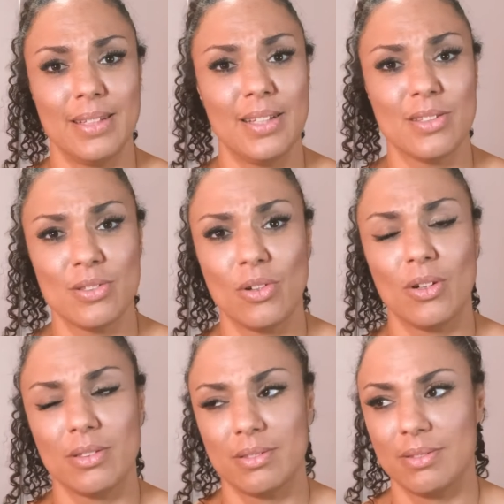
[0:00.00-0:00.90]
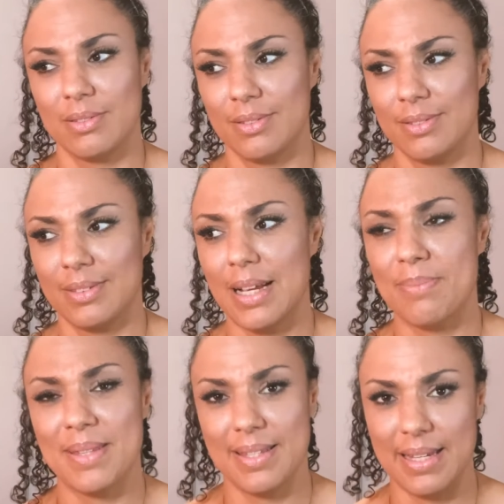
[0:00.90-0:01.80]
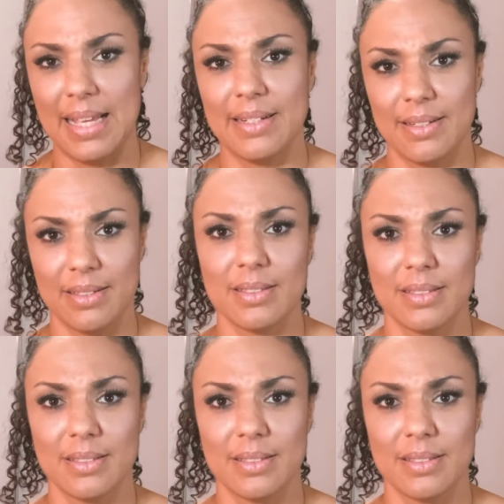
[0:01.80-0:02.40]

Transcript: it's not up to standard.